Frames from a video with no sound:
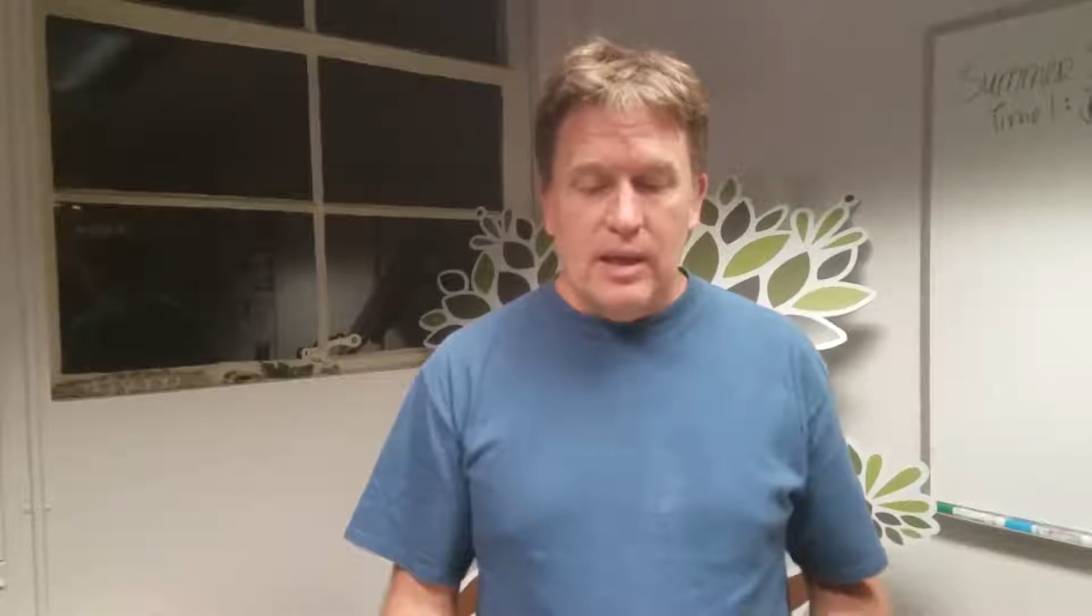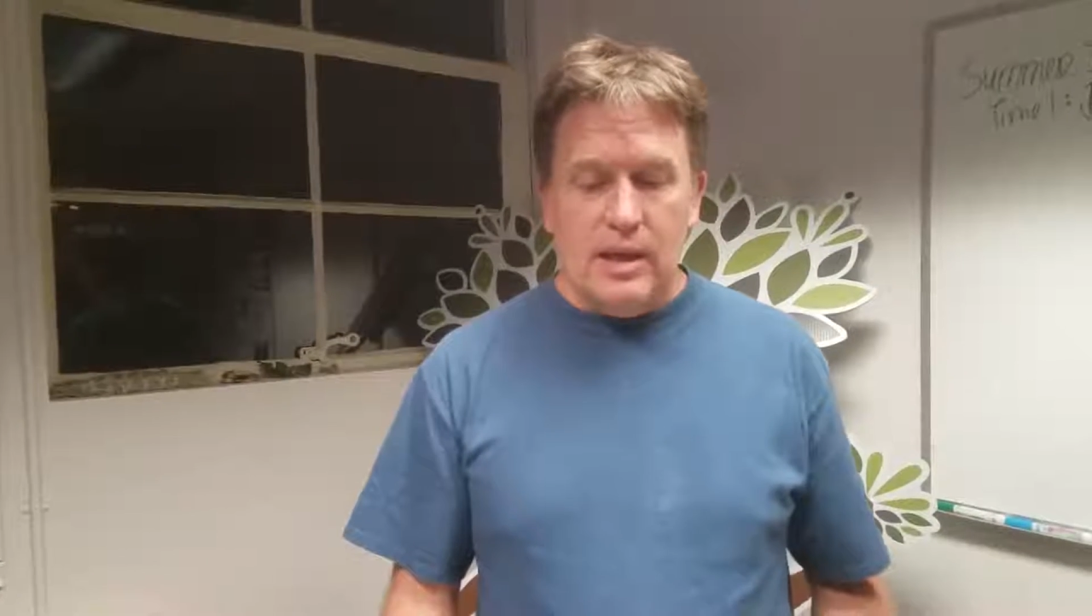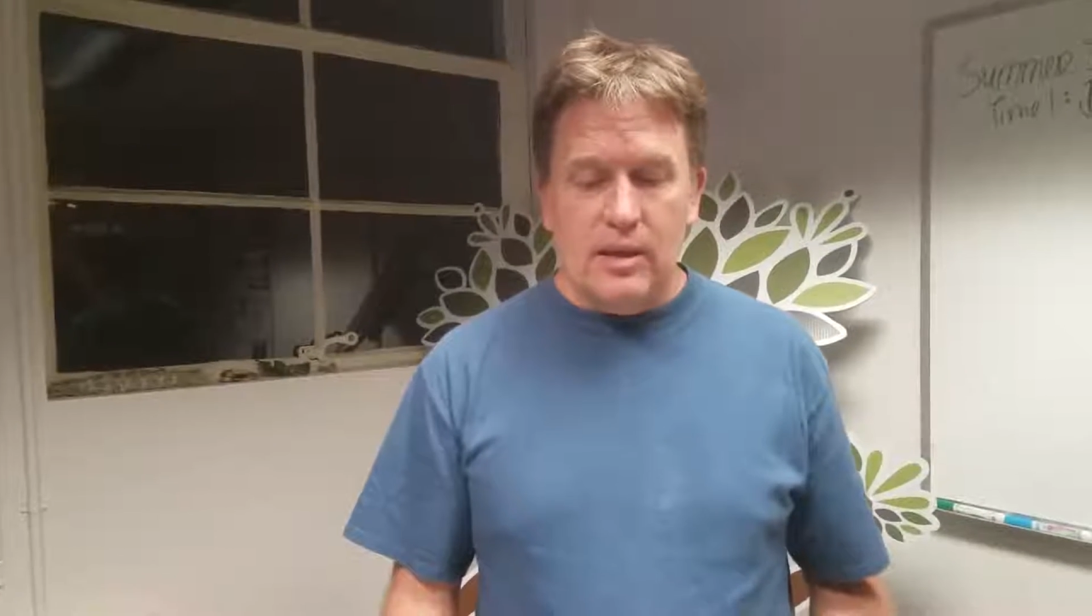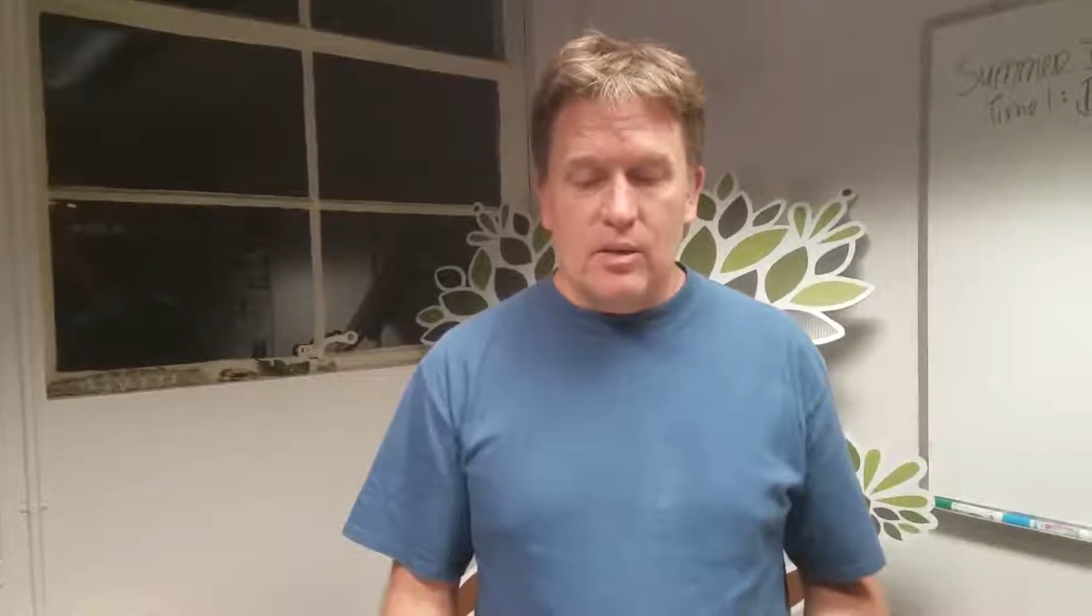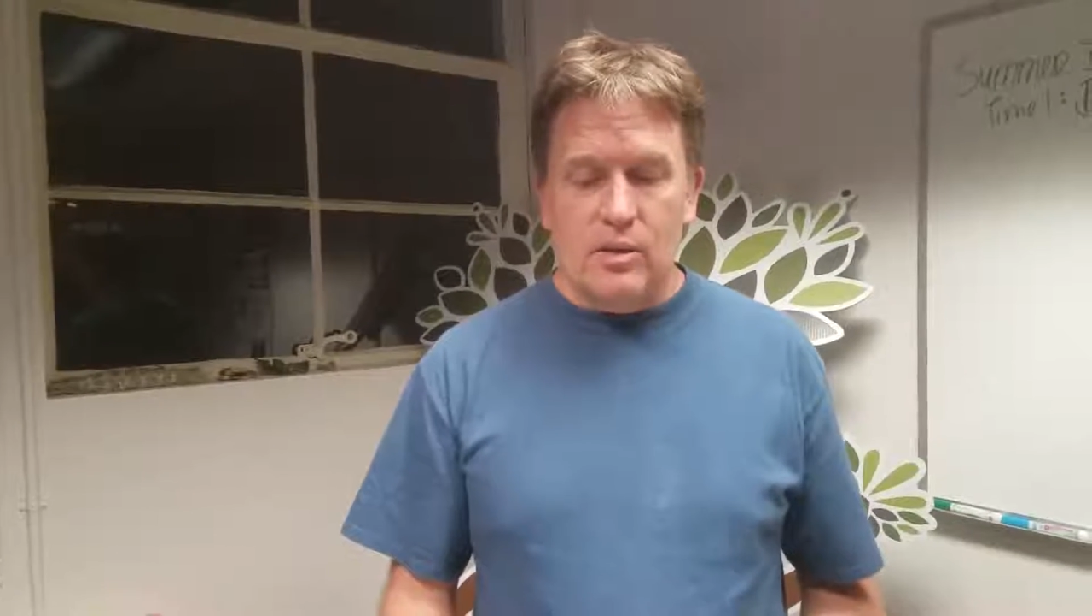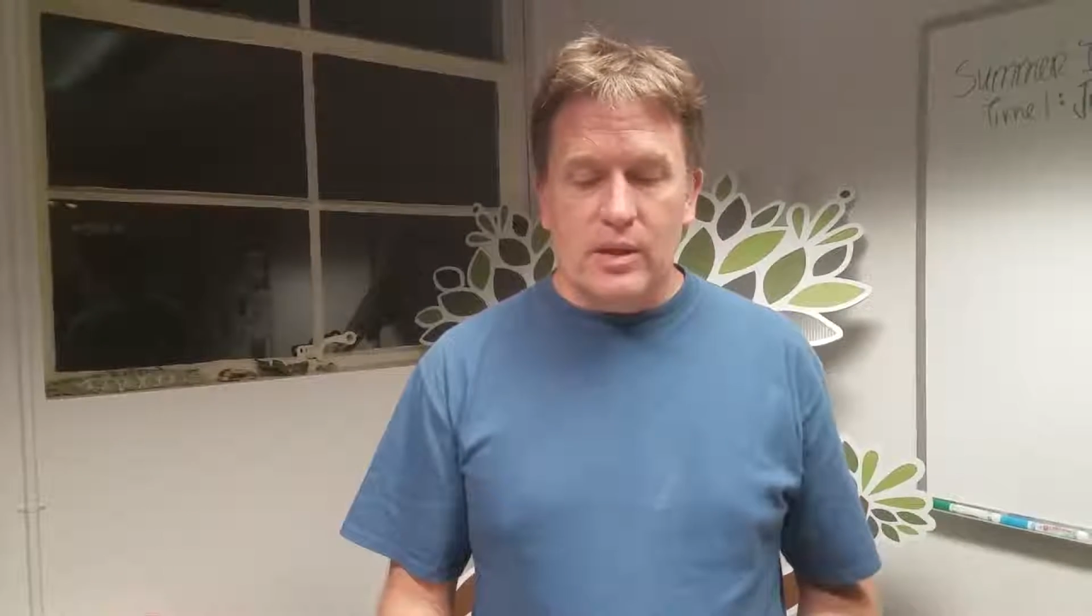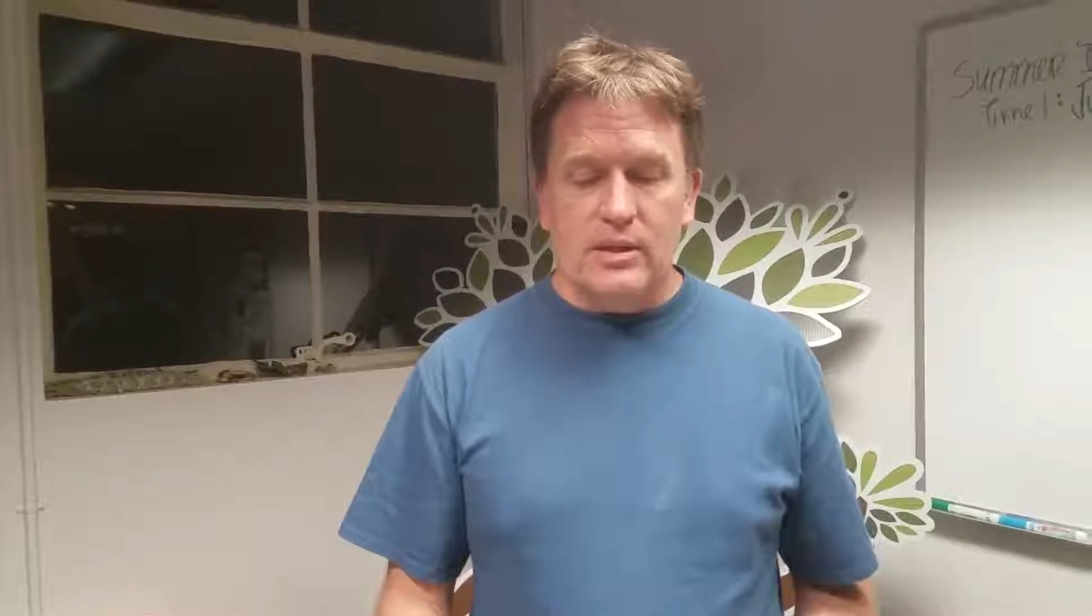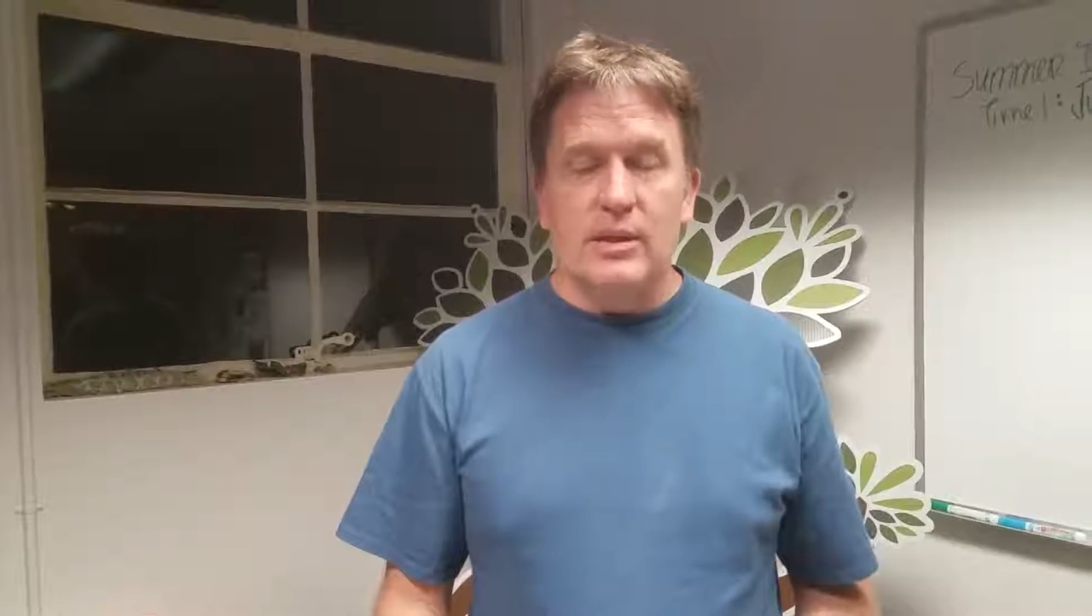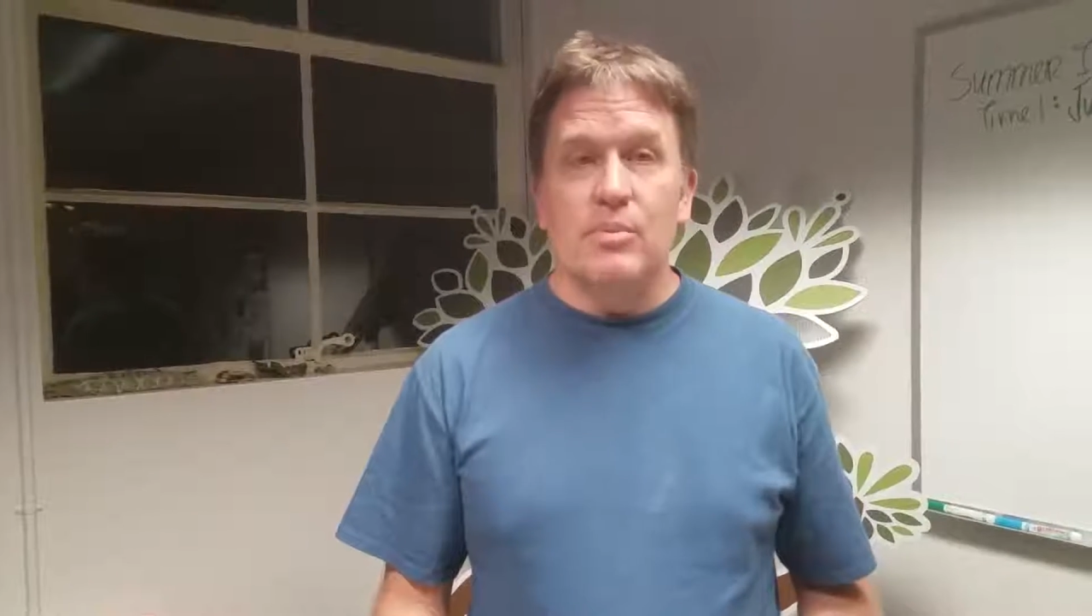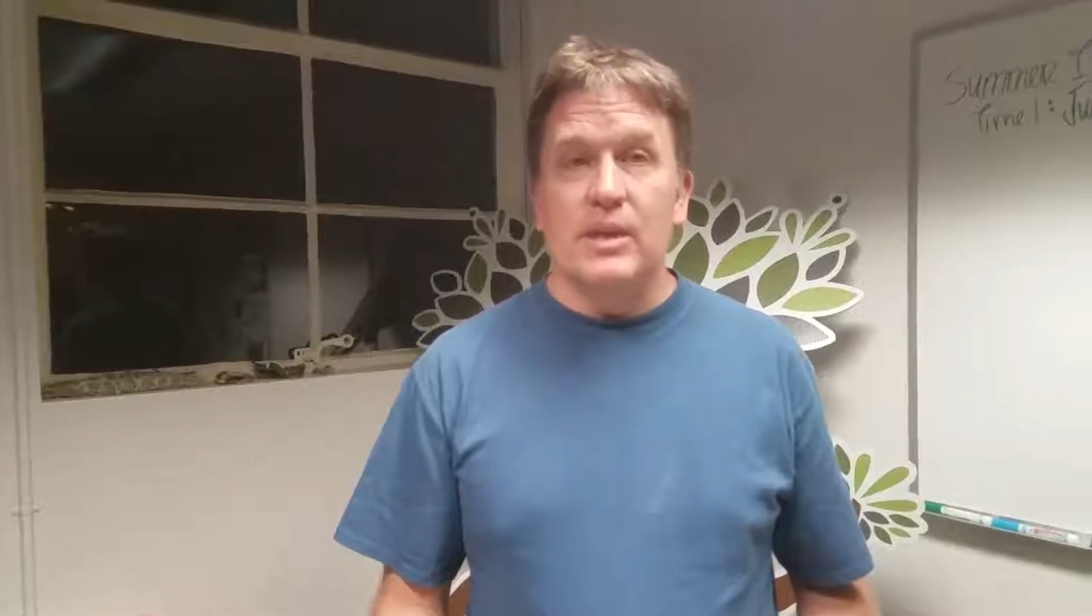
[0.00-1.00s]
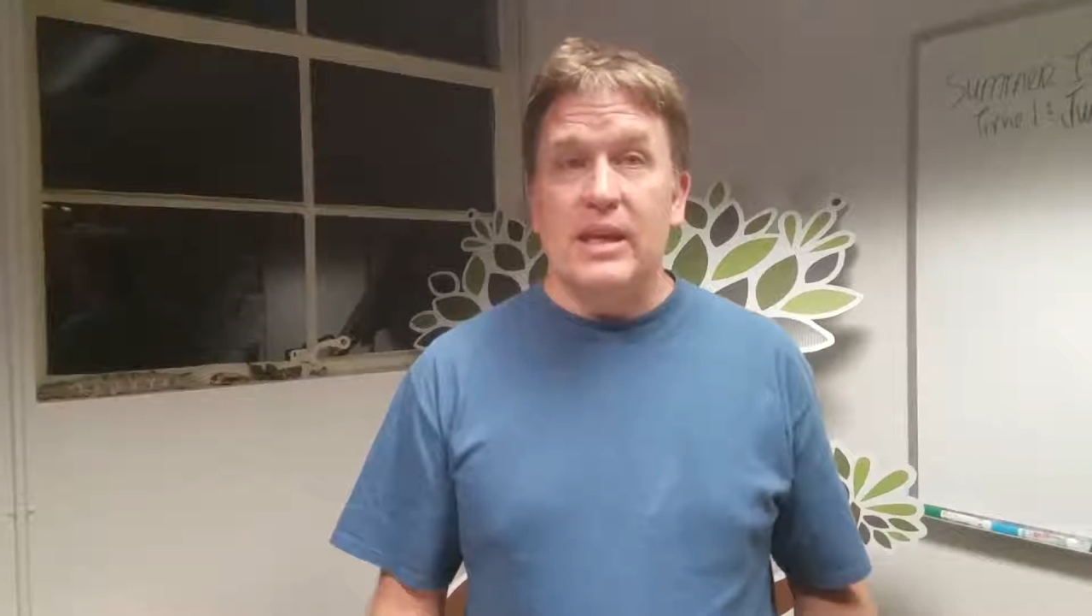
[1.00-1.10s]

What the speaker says: including simply